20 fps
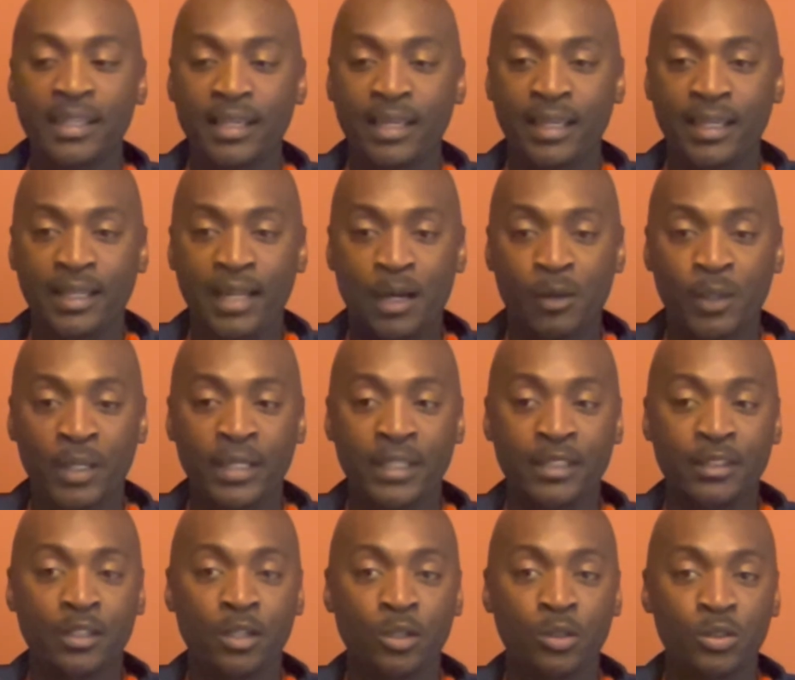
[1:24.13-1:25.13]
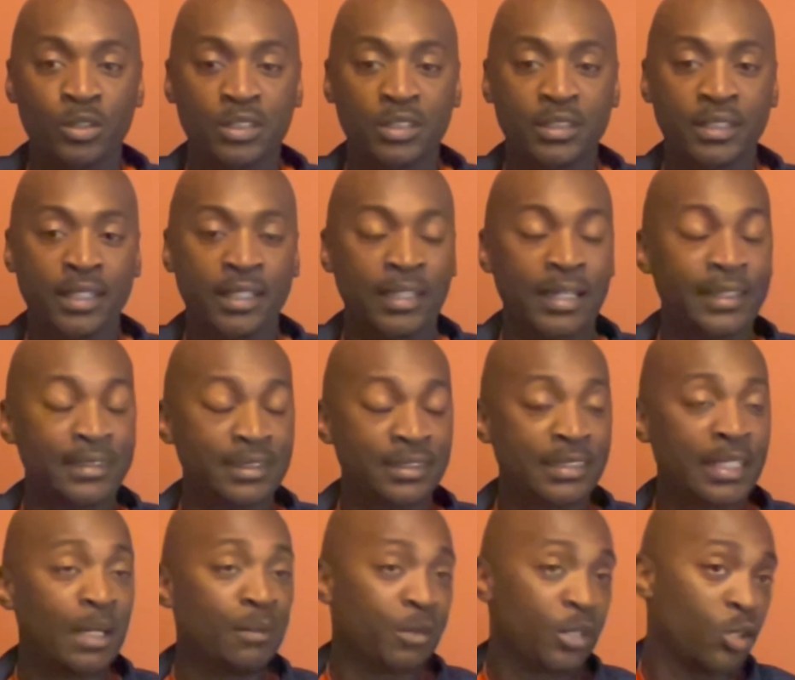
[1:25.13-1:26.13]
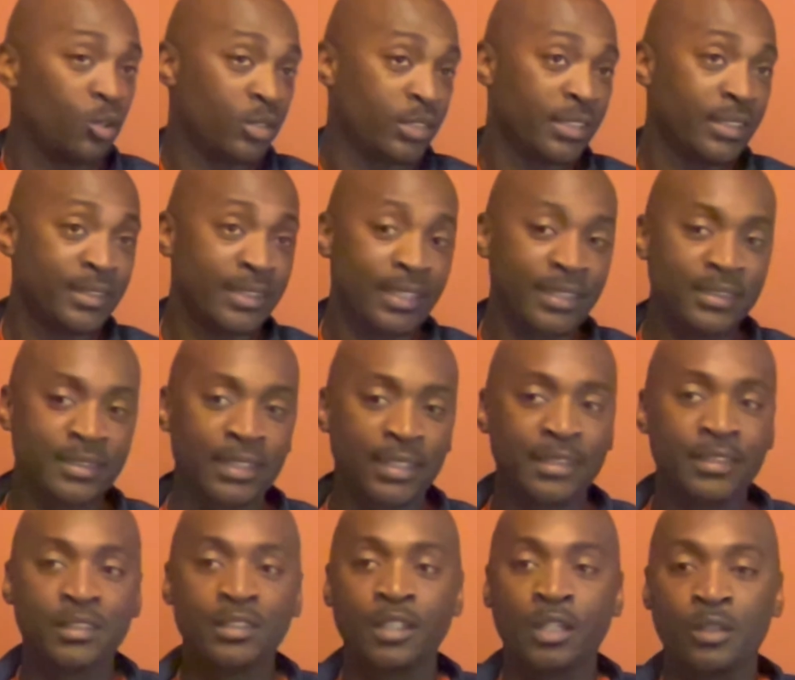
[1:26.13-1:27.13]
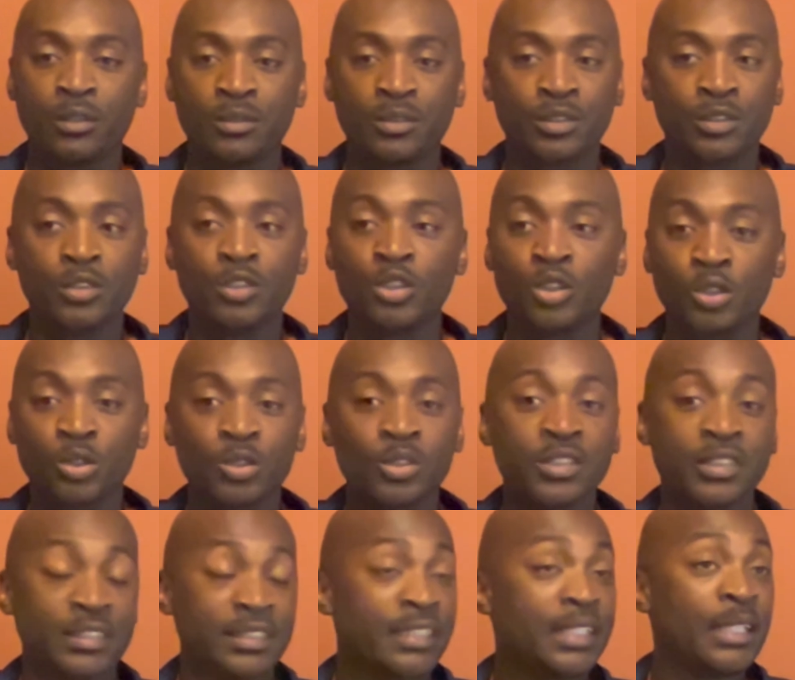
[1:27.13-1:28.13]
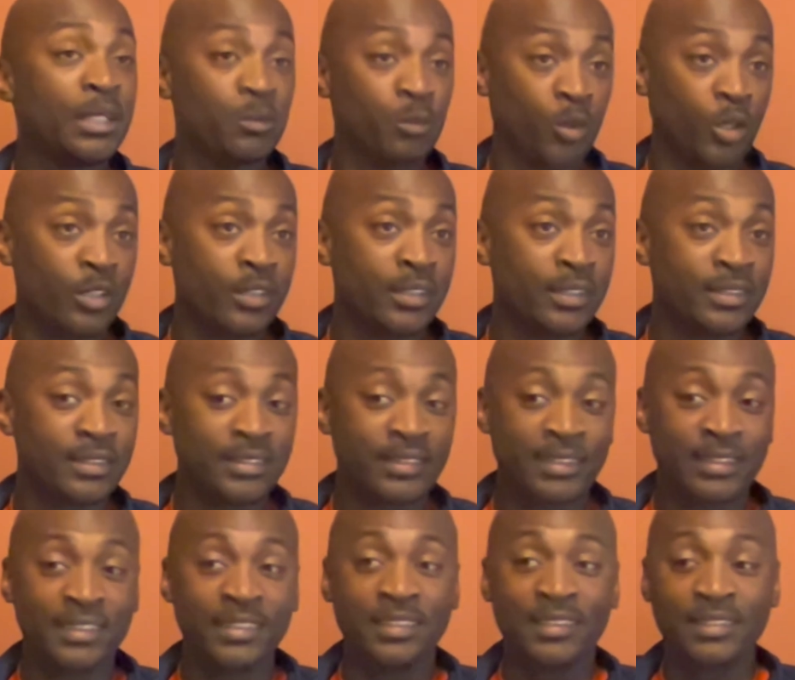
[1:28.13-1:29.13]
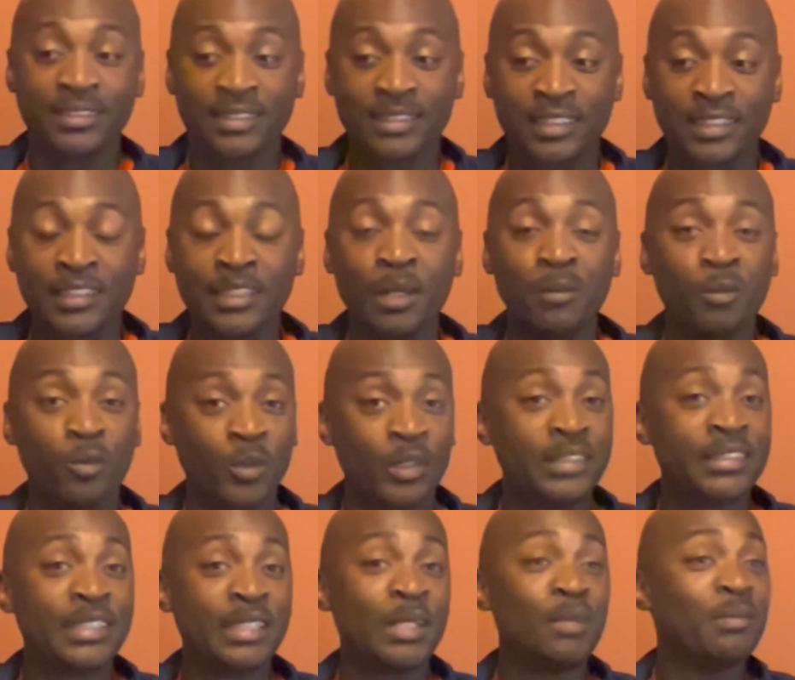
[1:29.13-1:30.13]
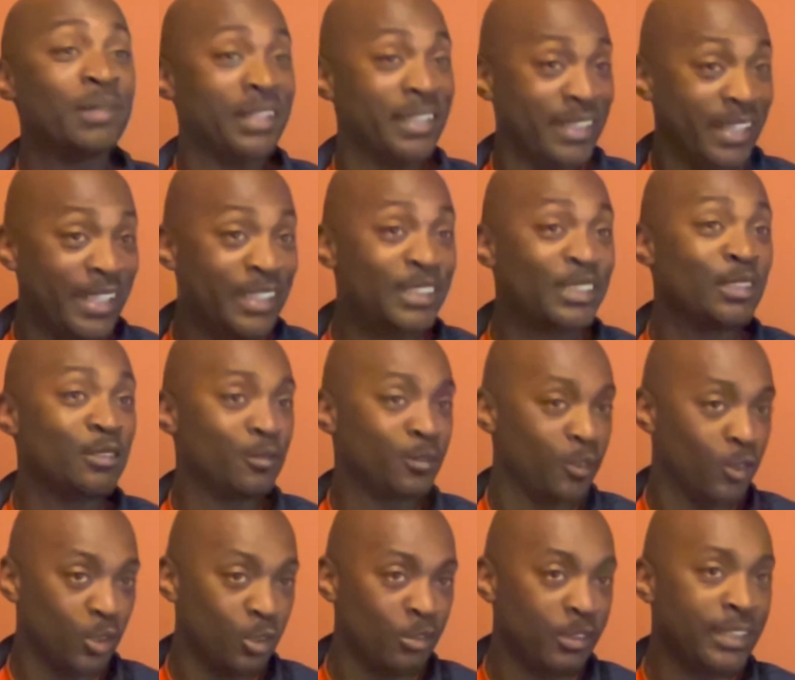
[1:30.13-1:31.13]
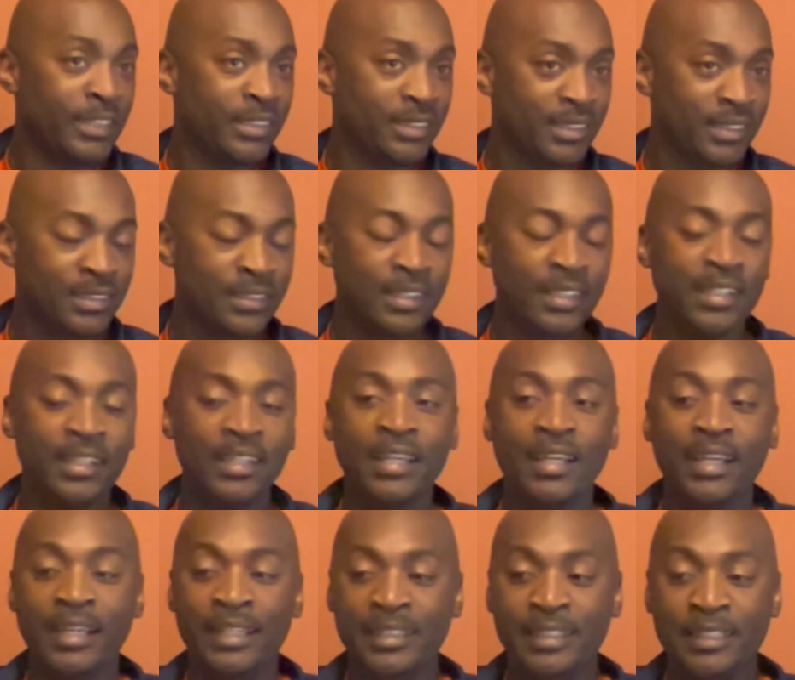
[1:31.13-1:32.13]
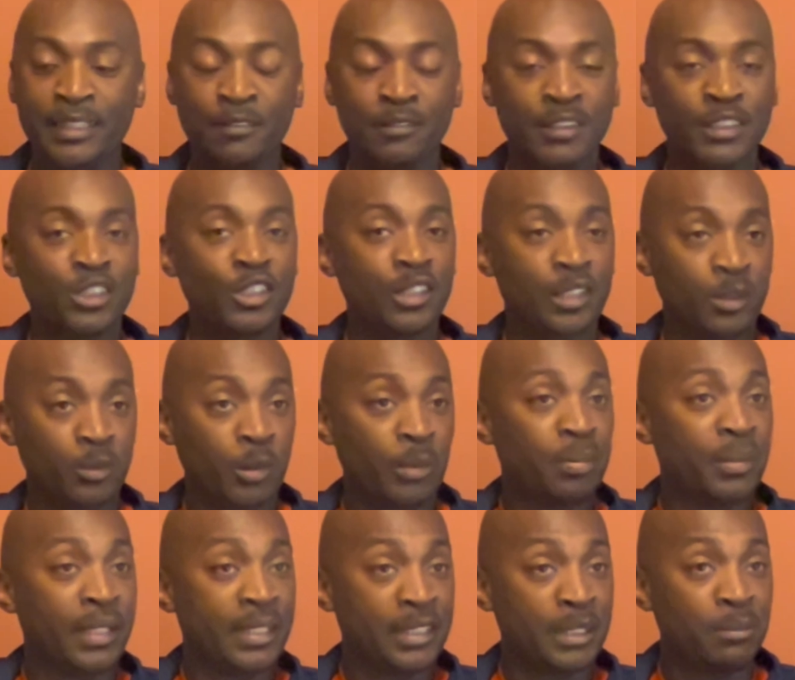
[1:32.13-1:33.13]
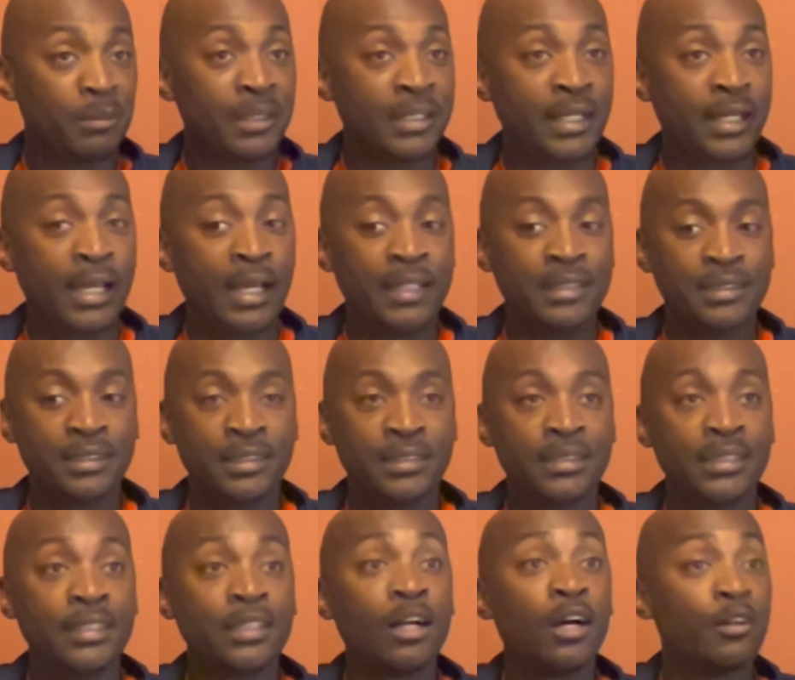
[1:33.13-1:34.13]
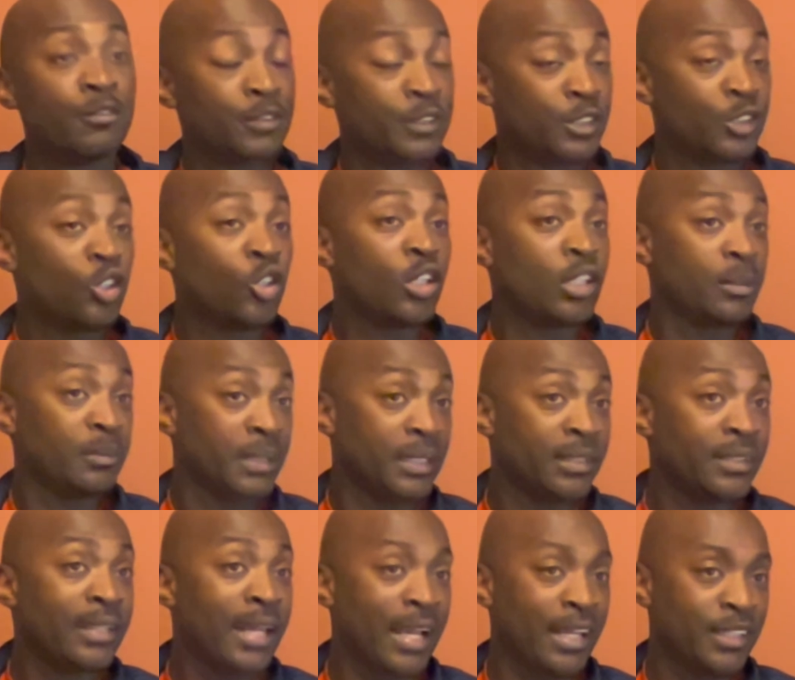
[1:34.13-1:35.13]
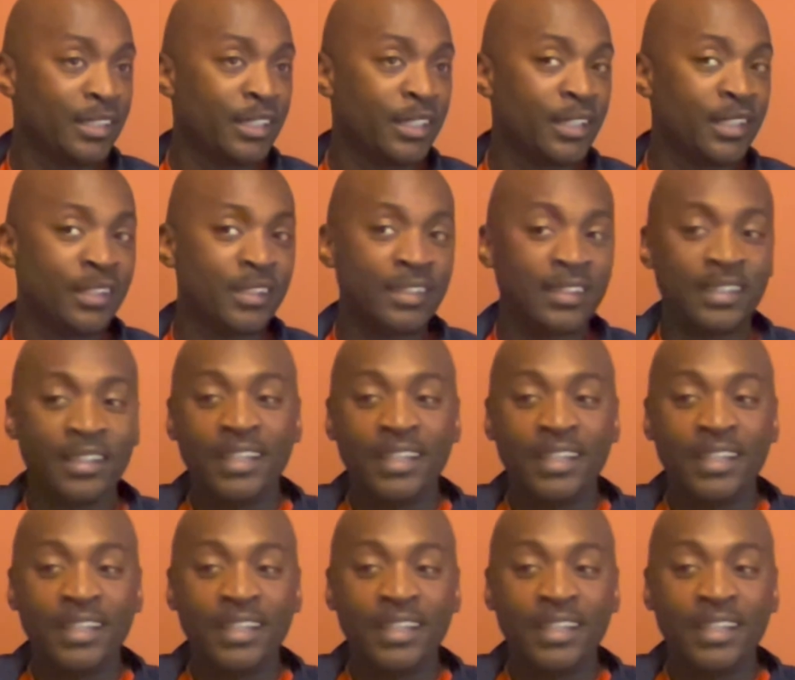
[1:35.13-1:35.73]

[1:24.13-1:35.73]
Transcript: And our head coach at the time, Coach Sindek, said, Jules, just keep working. This is the number one team in the nation for a reason. And then eventually we played them in an ACC conference tournament that year.